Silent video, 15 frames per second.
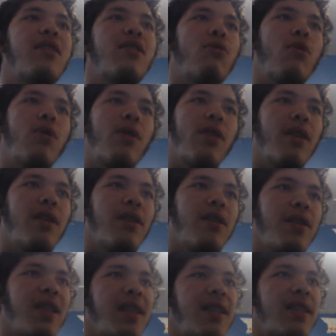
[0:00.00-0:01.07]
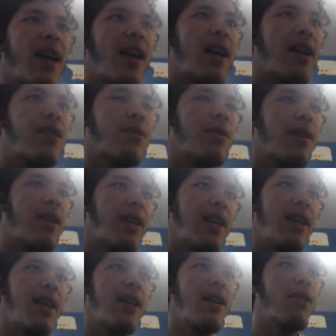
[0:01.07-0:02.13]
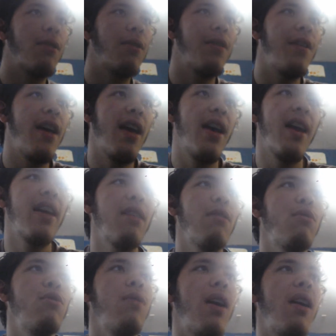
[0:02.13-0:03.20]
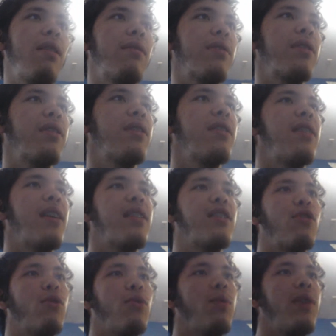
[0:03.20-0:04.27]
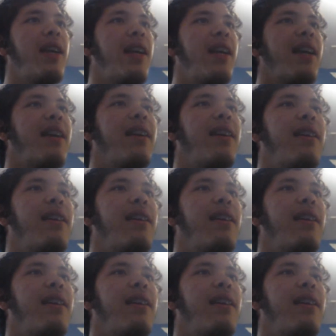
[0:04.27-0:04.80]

Sword. She says, or he, or they, whoever, says 3.